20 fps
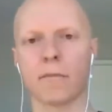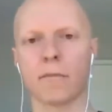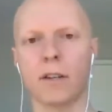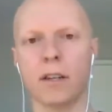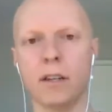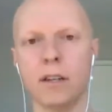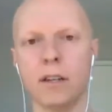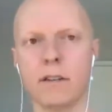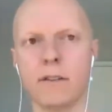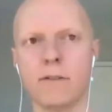
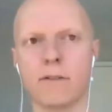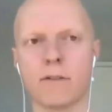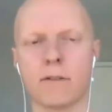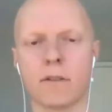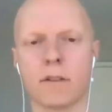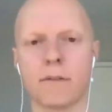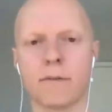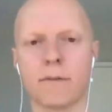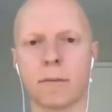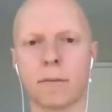
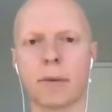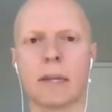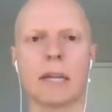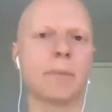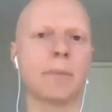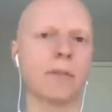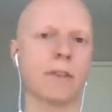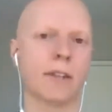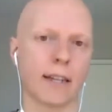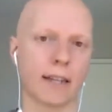is for
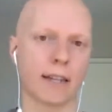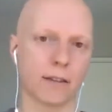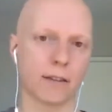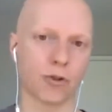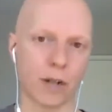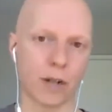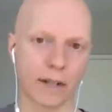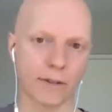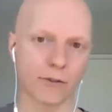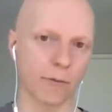people to get
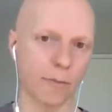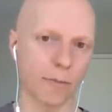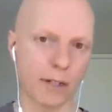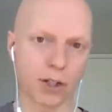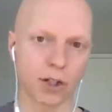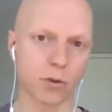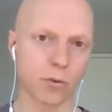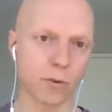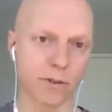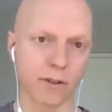
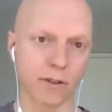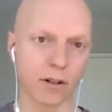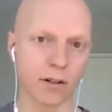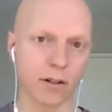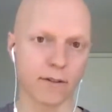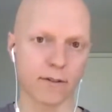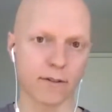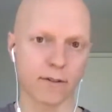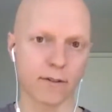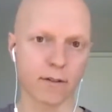transformational
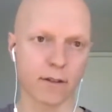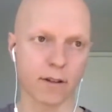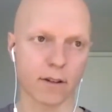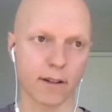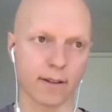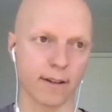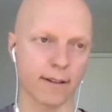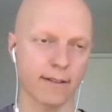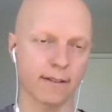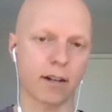results,
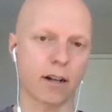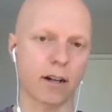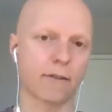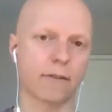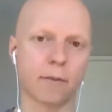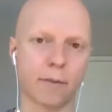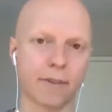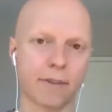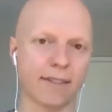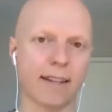it doesn't come
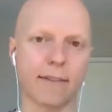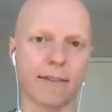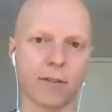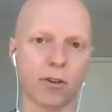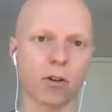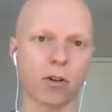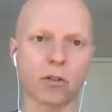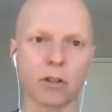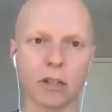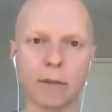from a
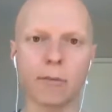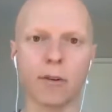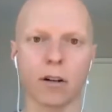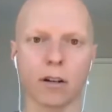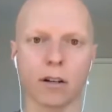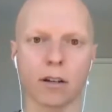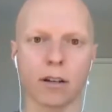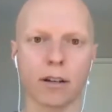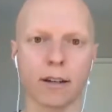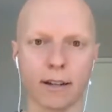$7
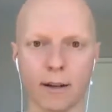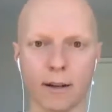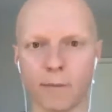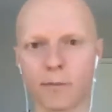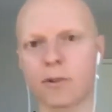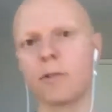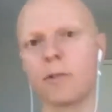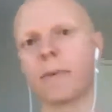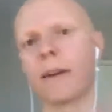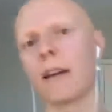ebook. It
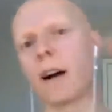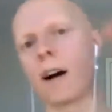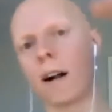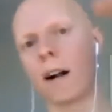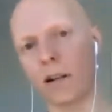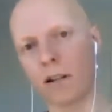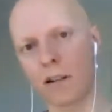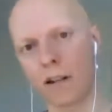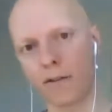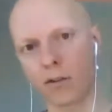comes from a
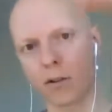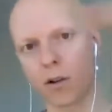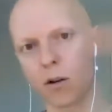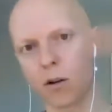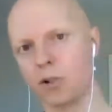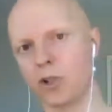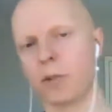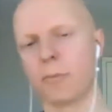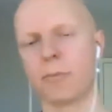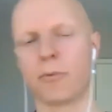higher level
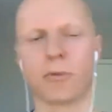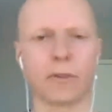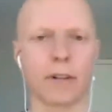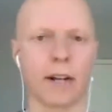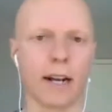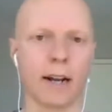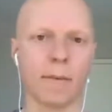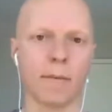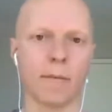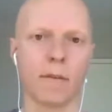coaching
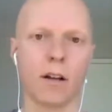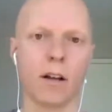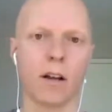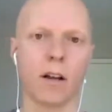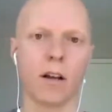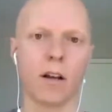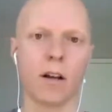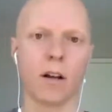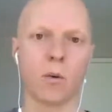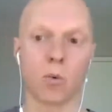program
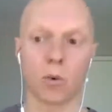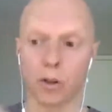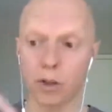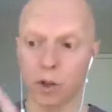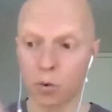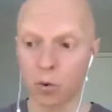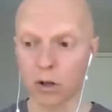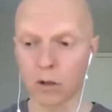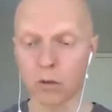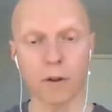where
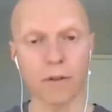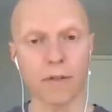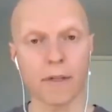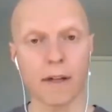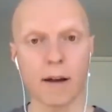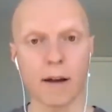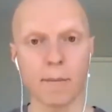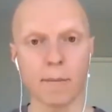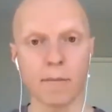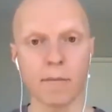you work with
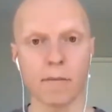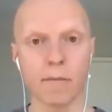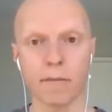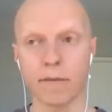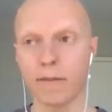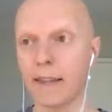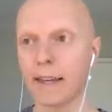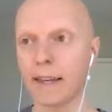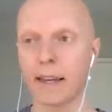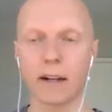
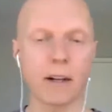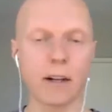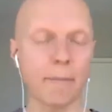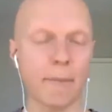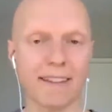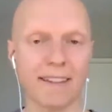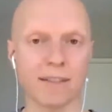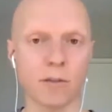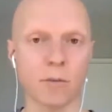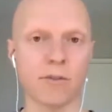them, get an
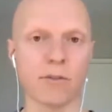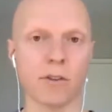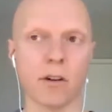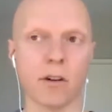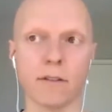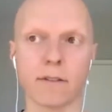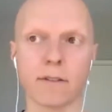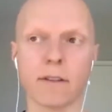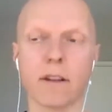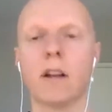amazing
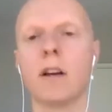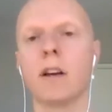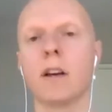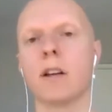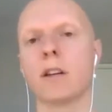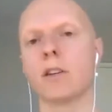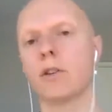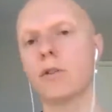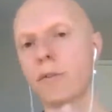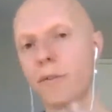result.
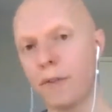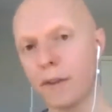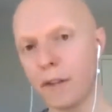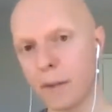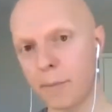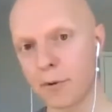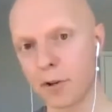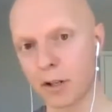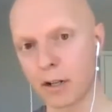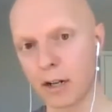You fill
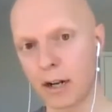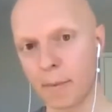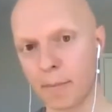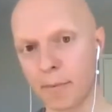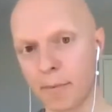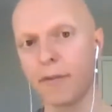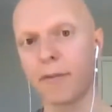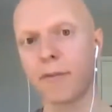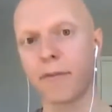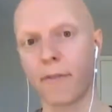up your
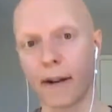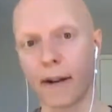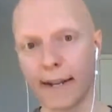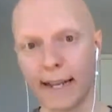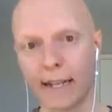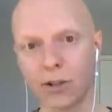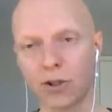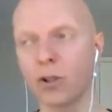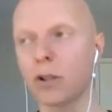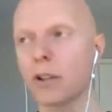cup
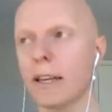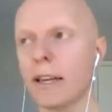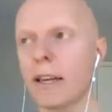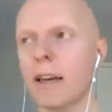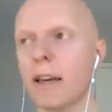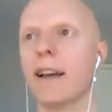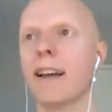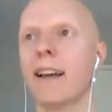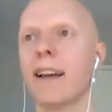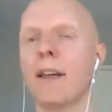
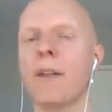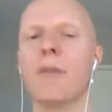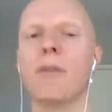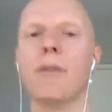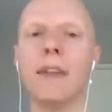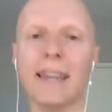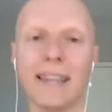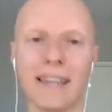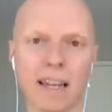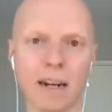financially,
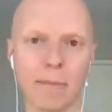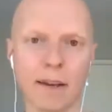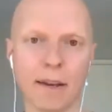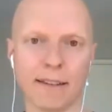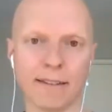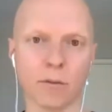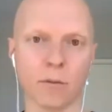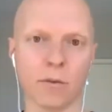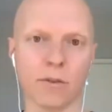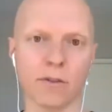they get
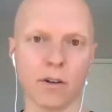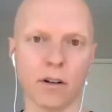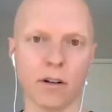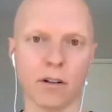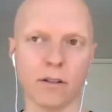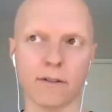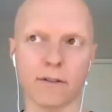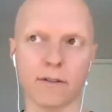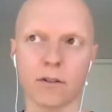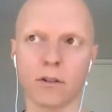amazing
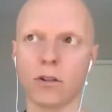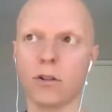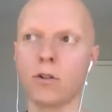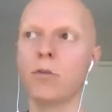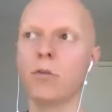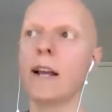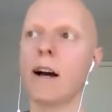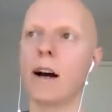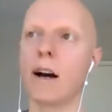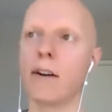results.
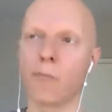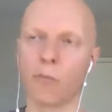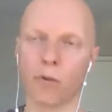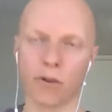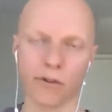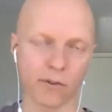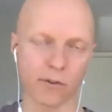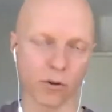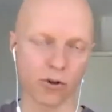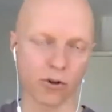You now have
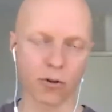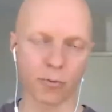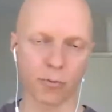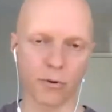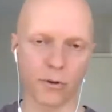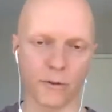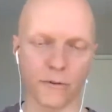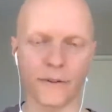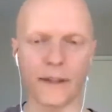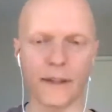more social
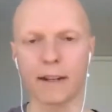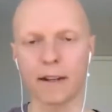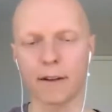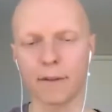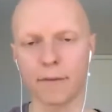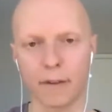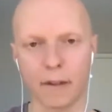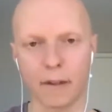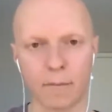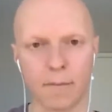proof that
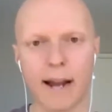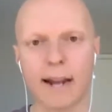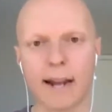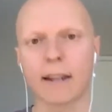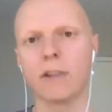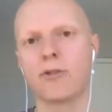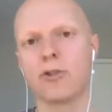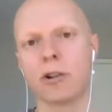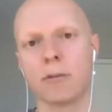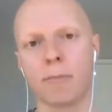can feed back
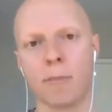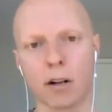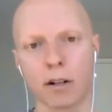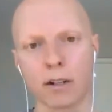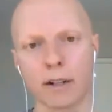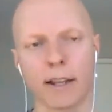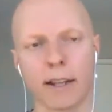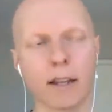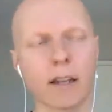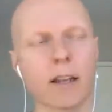into your
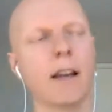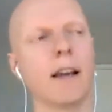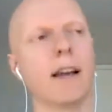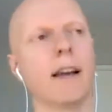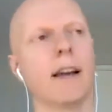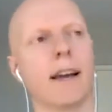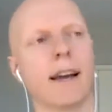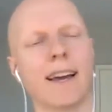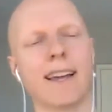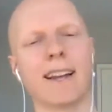marketing
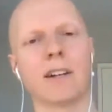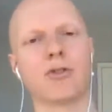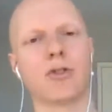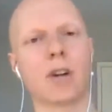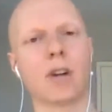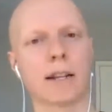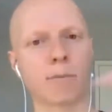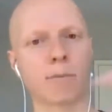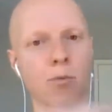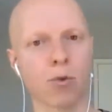and
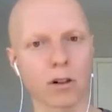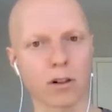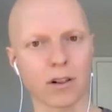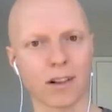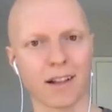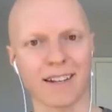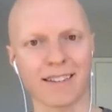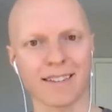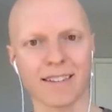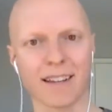attract more
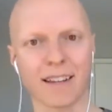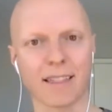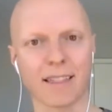clients like